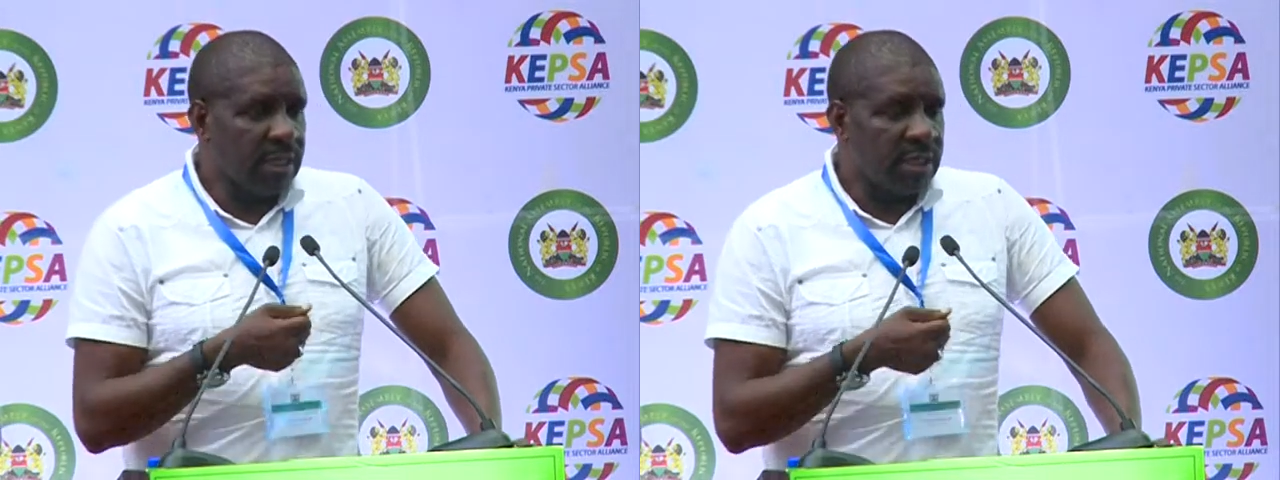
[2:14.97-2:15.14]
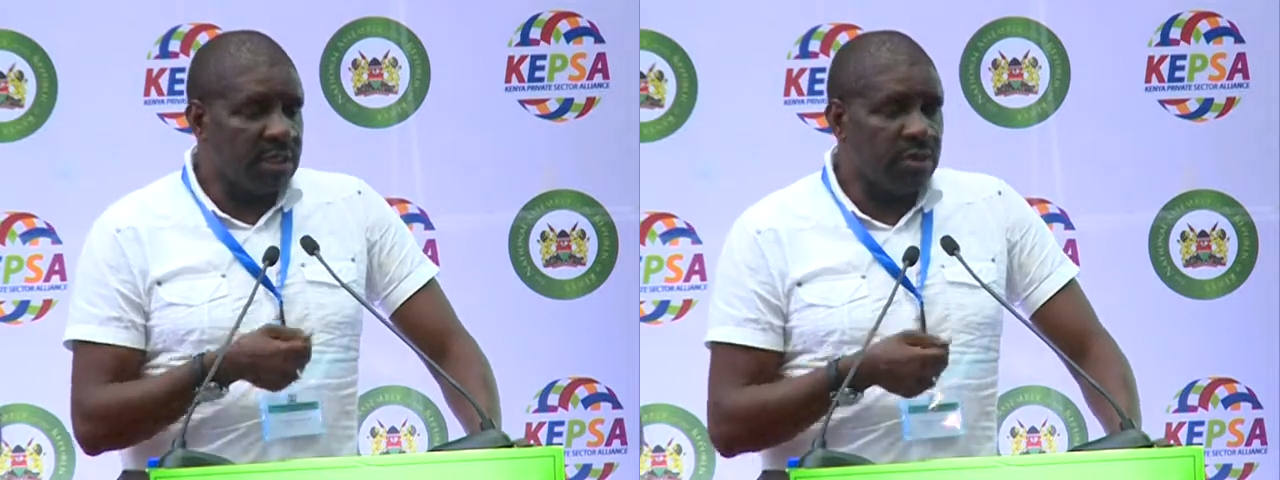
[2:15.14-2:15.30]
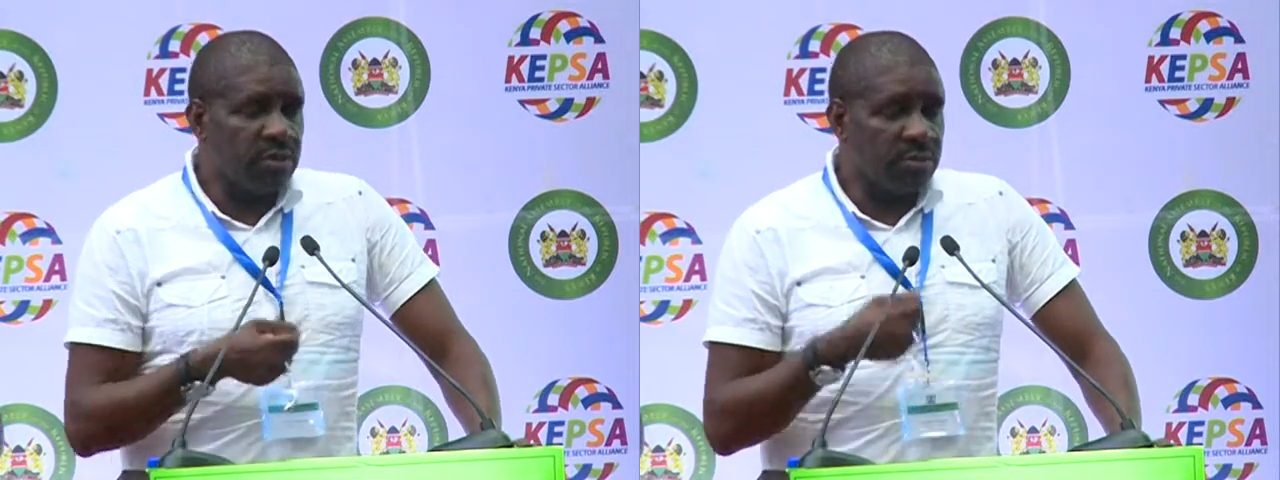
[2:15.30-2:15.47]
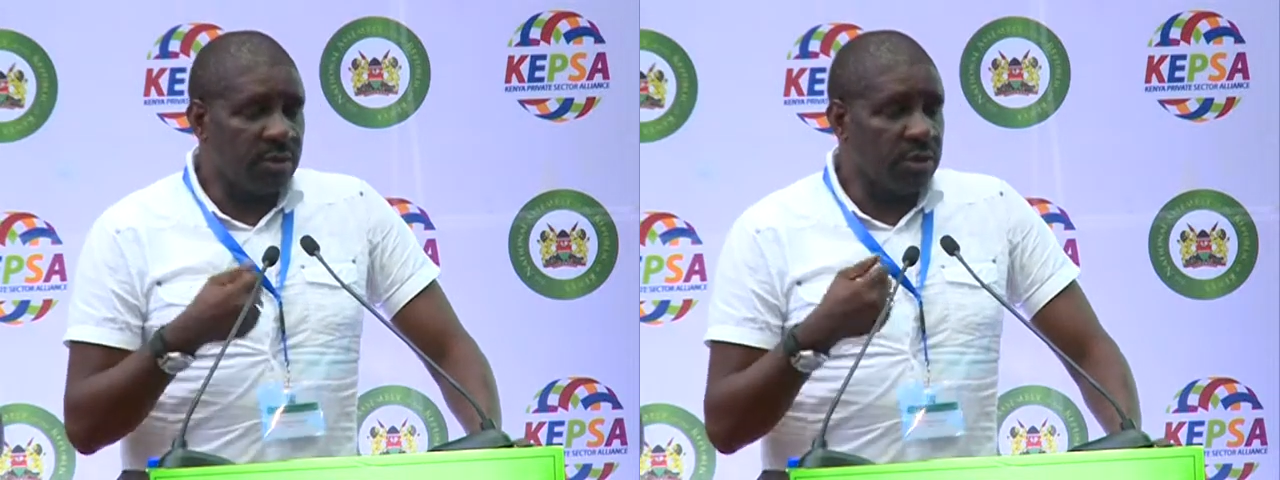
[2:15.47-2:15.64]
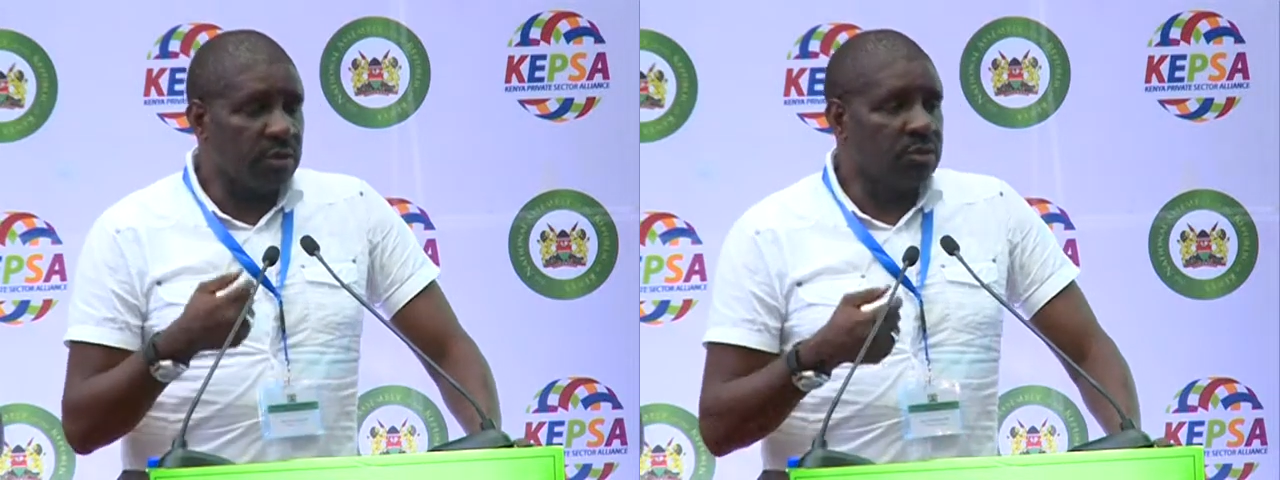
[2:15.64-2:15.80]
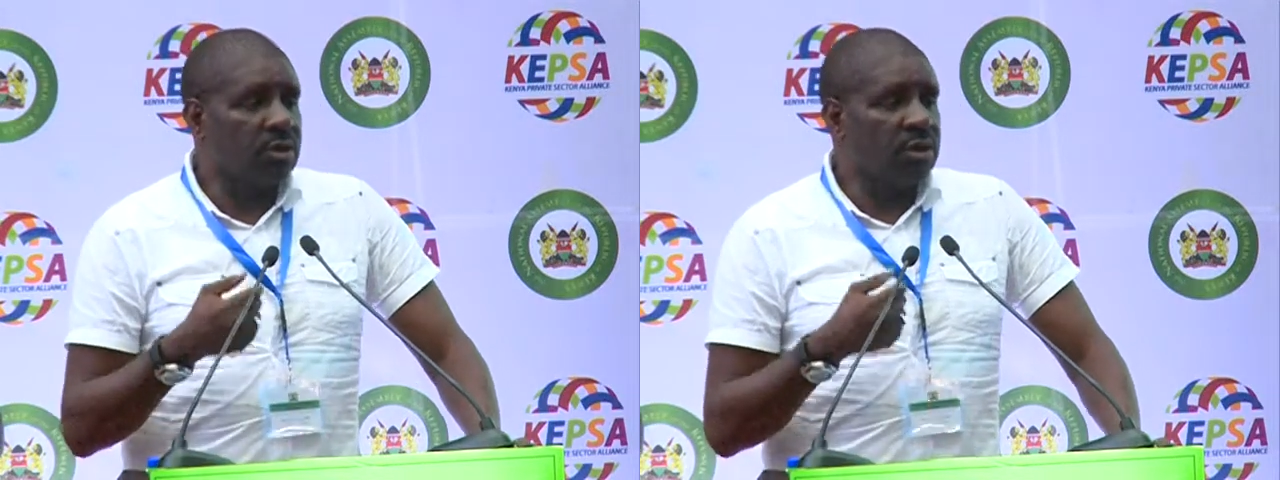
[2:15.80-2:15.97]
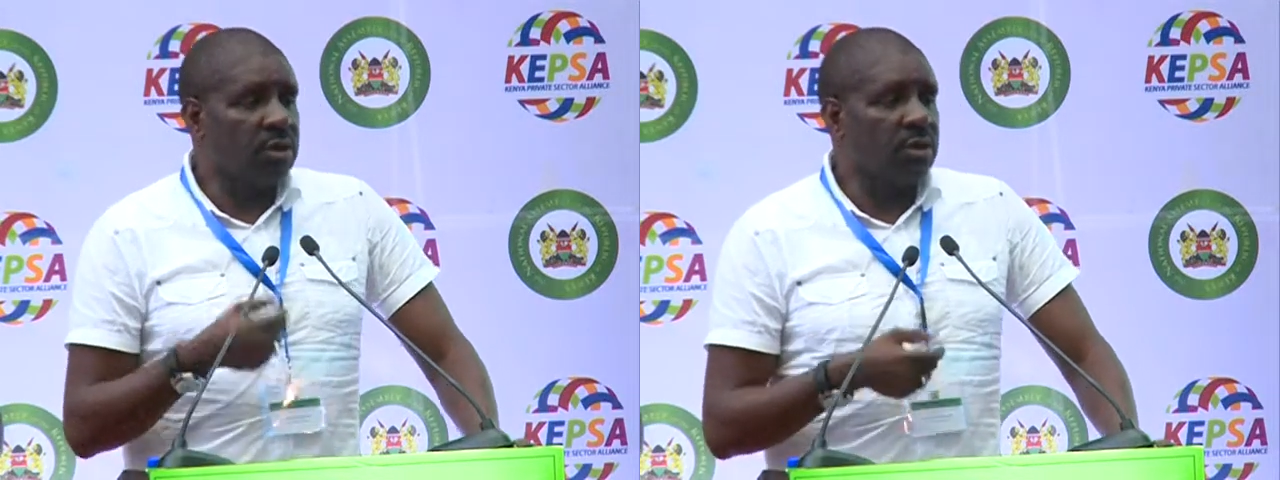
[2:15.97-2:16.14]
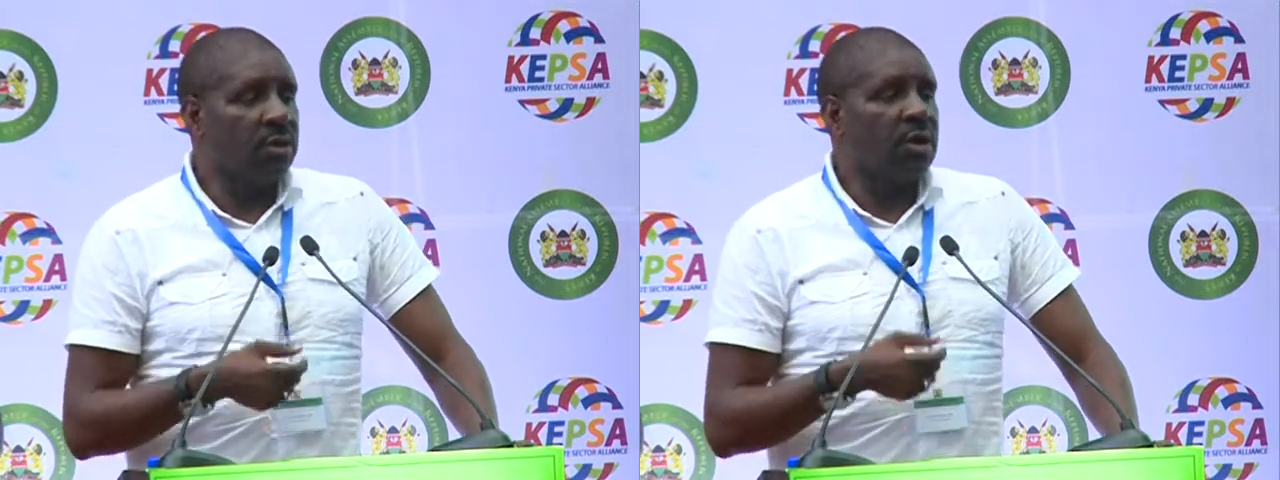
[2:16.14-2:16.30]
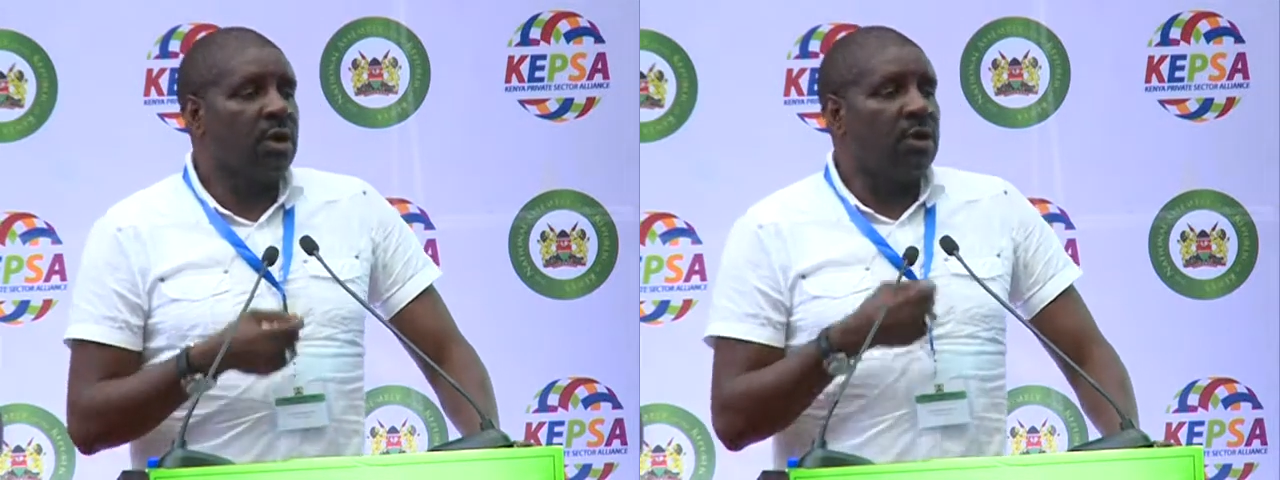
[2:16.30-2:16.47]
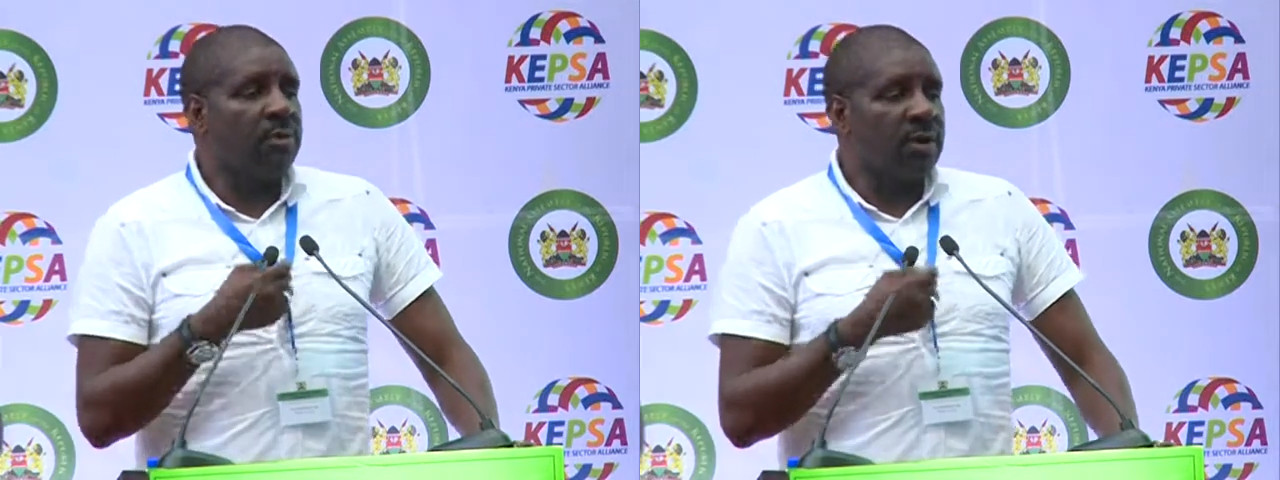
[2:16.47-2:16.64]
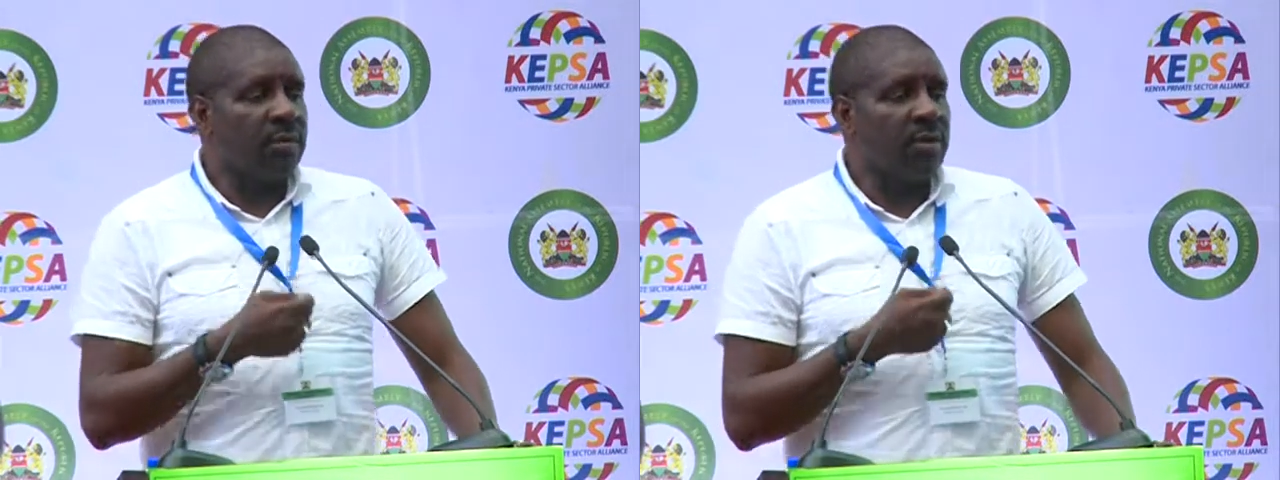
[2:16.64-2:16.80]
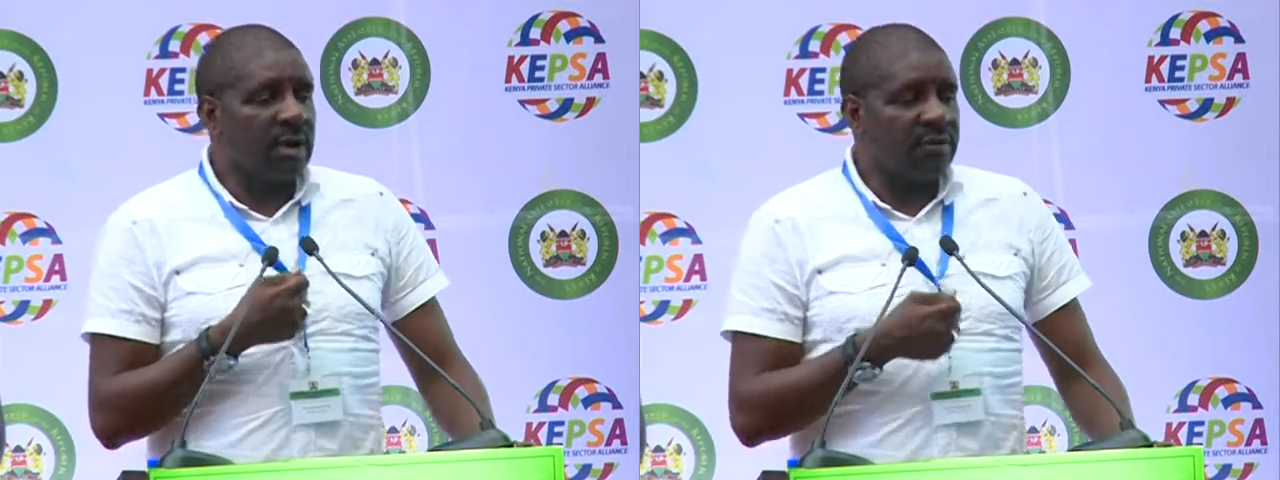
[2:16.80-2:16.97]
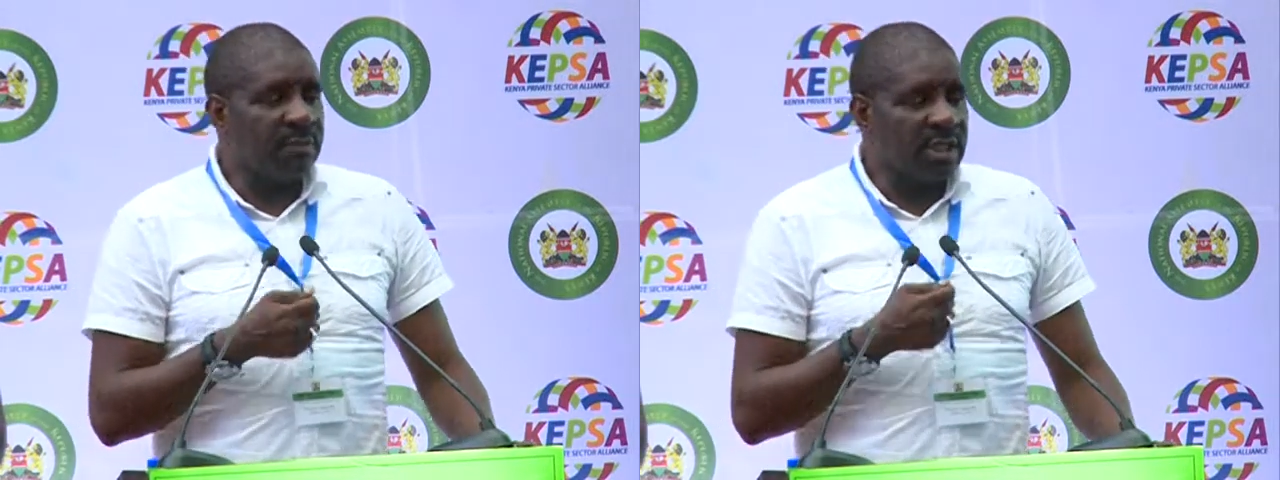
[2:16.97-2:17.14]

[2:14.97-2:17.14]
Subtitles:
issues, because we know people have